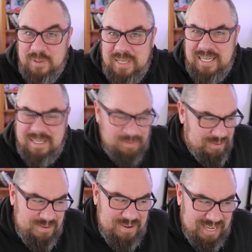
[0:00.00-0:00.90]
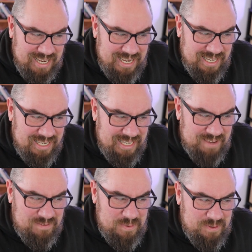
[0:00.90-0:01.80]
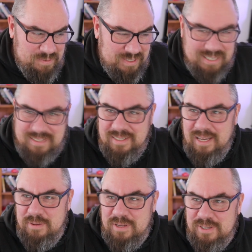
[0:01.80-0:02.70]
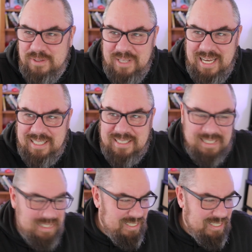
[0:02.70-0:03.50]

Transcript: So here I'm going, okay, get familiar with signs. How do I do that?